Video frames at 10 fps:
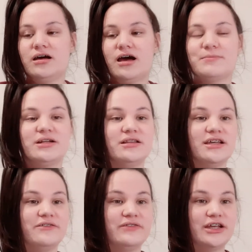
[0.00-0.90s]
going to link
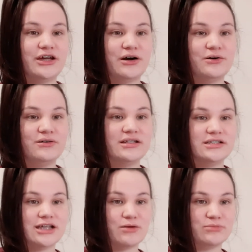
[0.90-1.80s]
a video
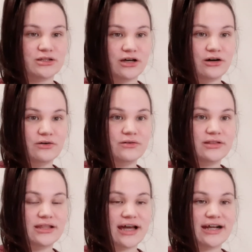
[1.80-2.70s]
down below
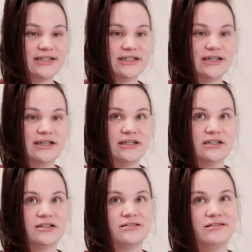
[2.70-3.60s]
that I did
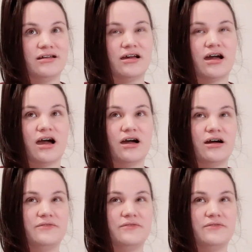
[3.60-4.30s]
a